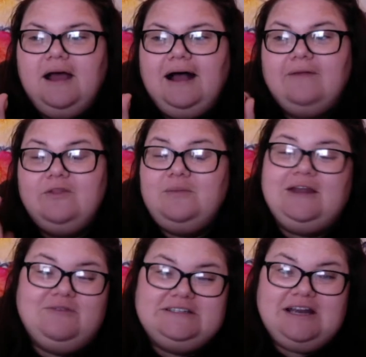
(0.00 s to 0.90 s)
Um, the
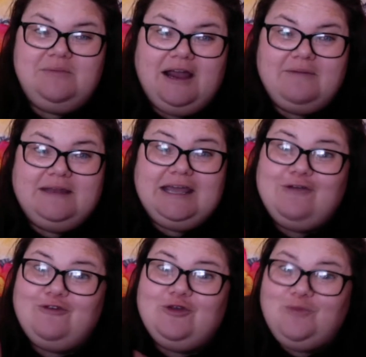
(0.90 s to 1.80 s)
main reason I'm recommending
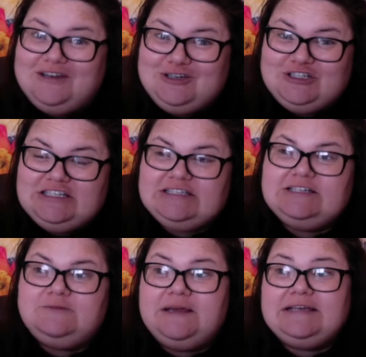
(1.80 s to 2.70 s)
it for the winter season
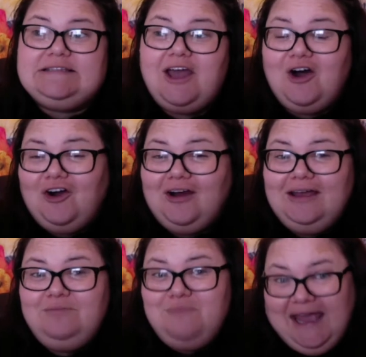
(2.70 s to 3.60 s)
is because they are
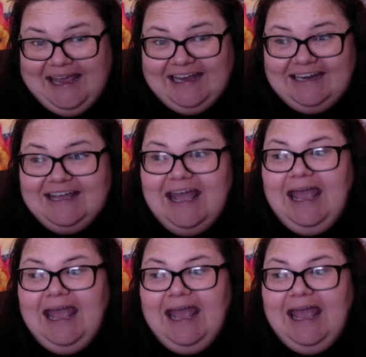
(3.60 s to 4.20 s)
in Maine,